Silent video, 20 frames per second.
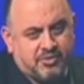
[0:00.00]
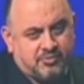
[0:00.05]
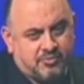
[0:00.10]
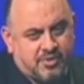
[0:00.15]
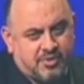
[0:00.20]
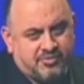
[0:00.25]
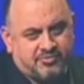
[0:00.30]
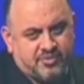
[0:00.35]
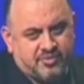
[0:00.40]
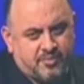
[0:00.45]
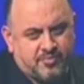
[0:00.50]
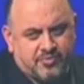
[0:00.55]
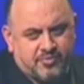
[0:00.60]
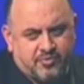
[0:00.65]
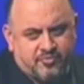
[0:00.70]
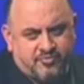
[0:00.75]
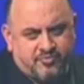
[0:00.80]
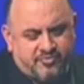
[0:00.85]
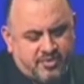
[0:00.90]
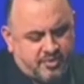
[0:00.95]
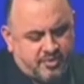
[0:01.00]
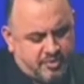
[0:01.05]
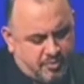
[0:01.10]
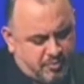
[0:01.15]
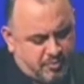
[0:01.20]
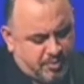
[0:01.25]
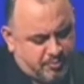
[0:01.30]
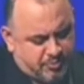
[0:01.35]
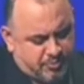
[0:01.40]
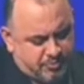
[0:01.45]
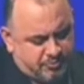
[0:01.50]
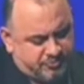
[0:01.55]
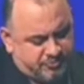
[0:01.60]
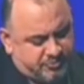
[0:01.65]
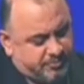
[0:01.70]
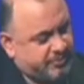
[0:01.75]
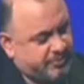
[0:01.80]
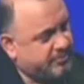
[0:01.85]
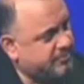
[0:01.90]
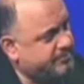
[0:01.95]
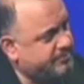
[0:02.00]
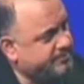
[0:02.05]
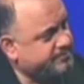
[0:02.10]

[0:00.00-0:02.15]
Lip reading: the rest of them. They're very reproducible.